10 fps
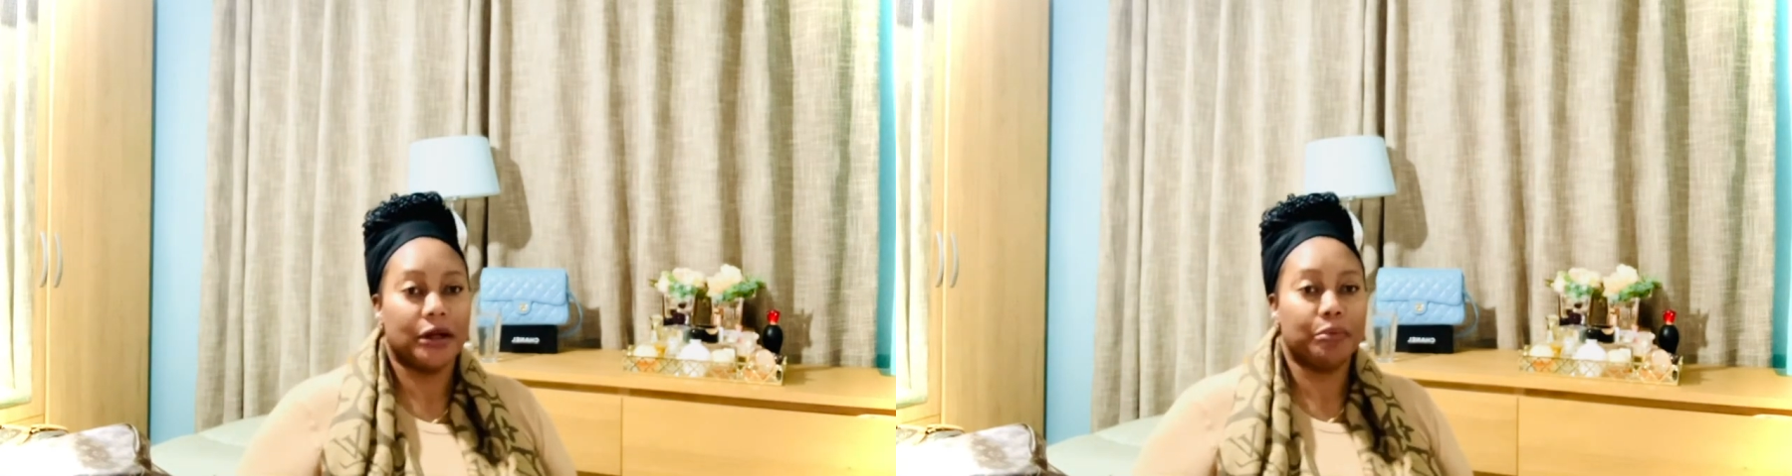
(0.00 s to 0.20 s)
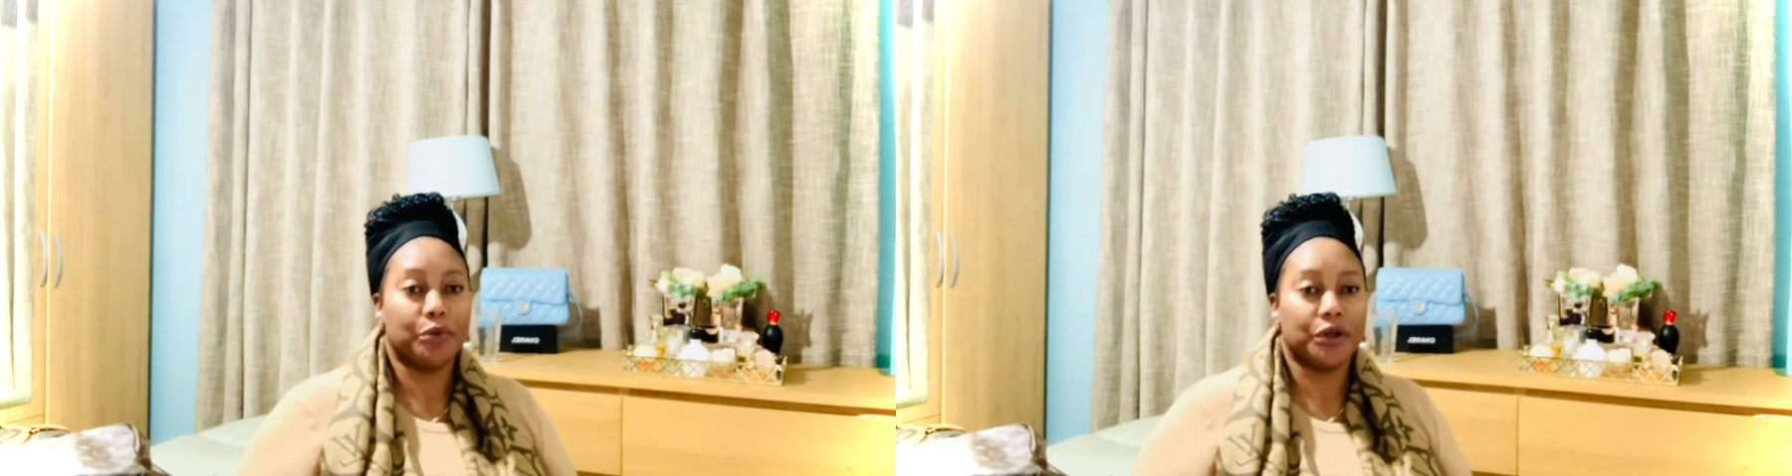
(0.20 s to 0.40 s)

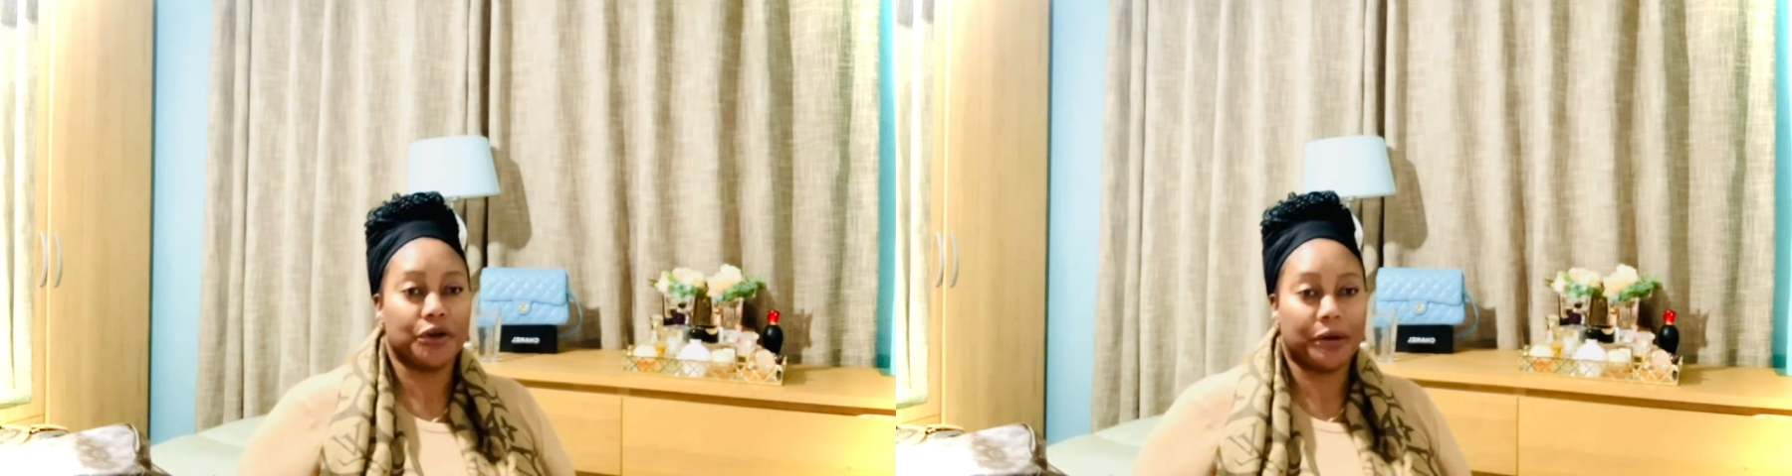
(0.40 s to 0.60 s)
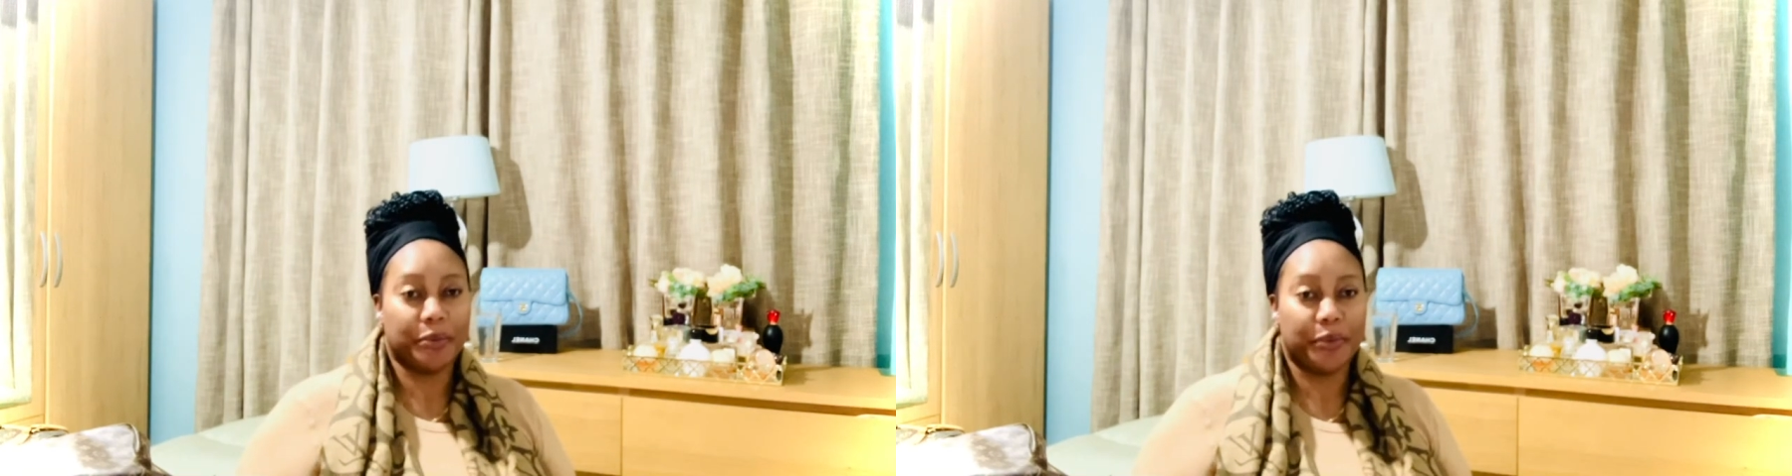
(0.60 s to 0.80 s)

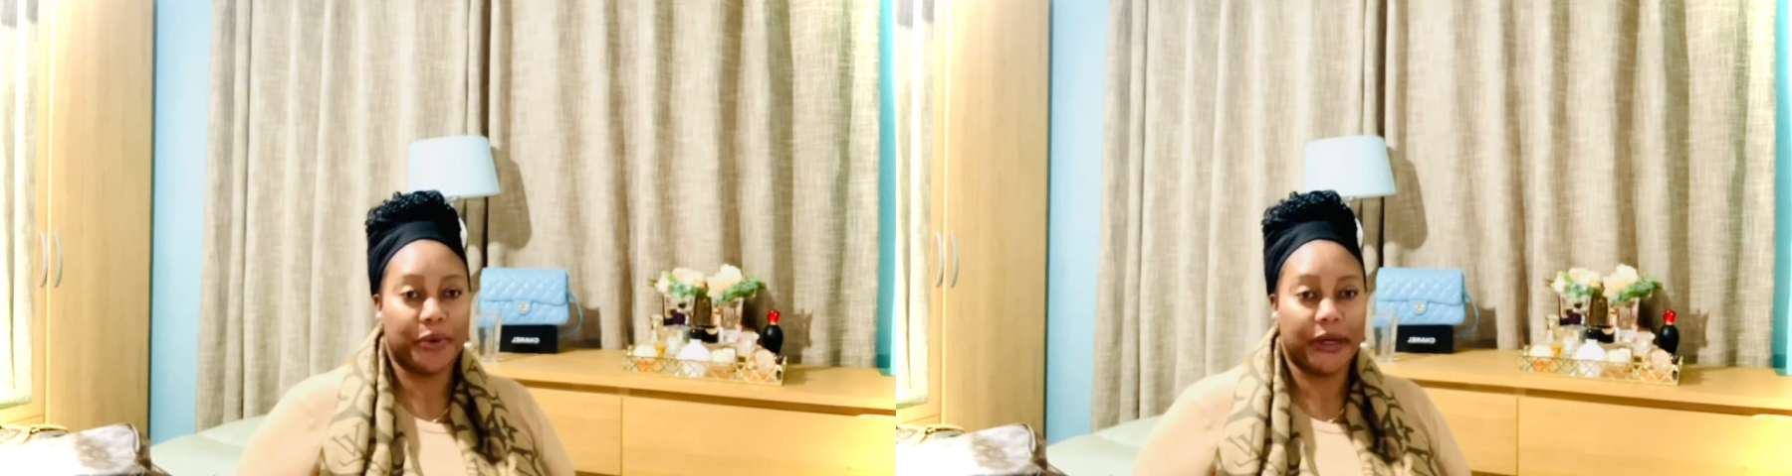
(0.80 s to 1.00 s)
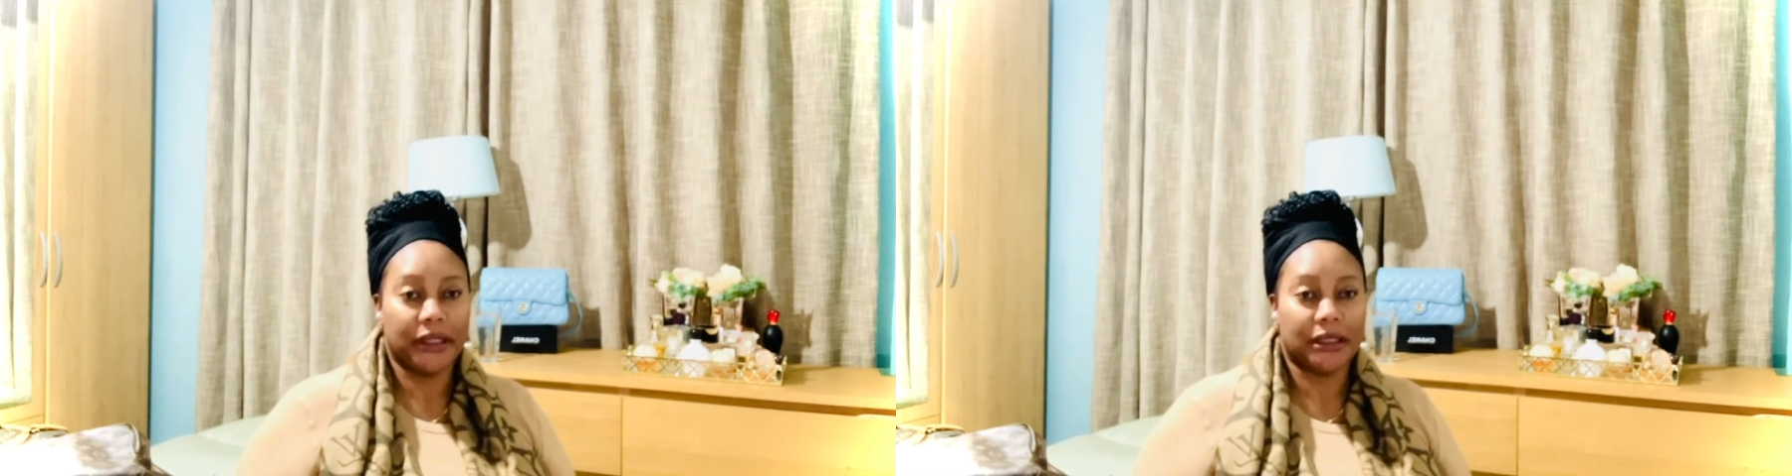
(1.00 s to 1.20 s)
monogram
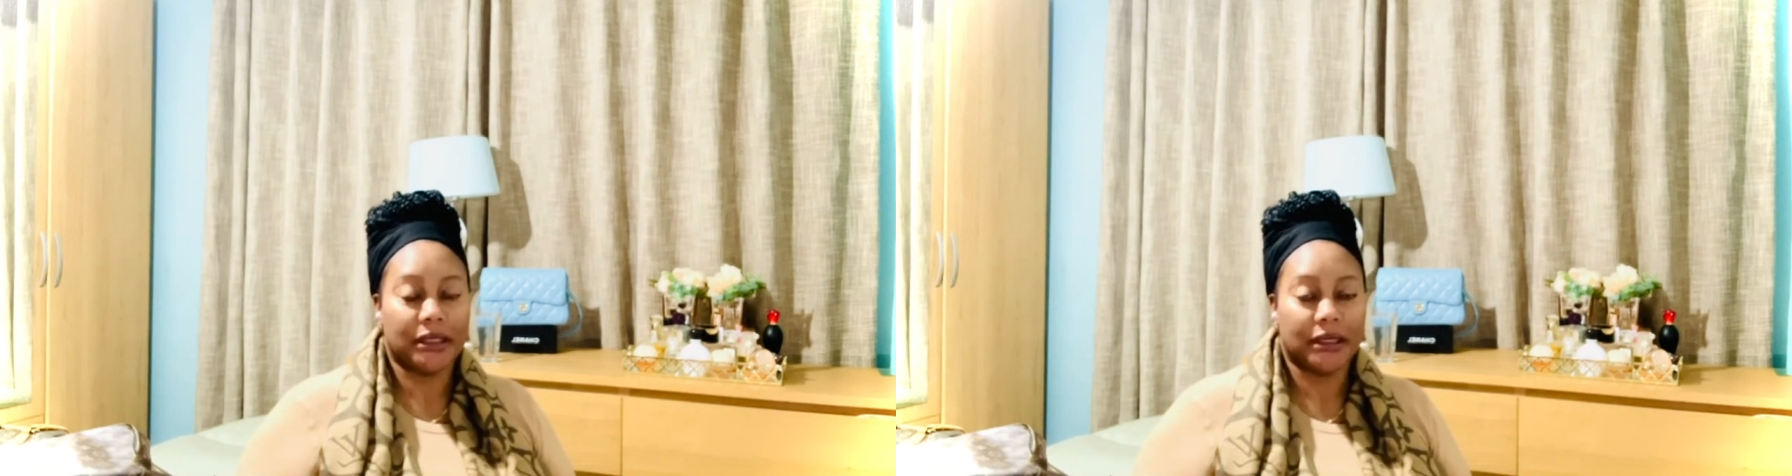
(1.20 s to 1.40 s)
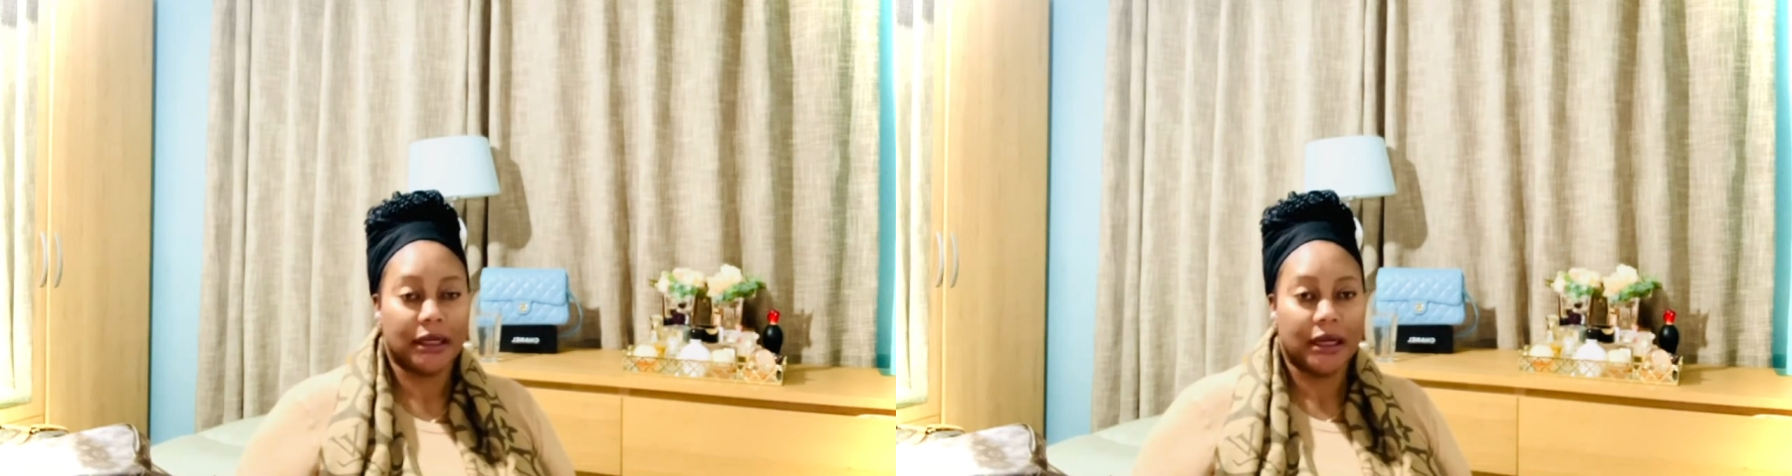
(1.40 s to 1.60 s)
print,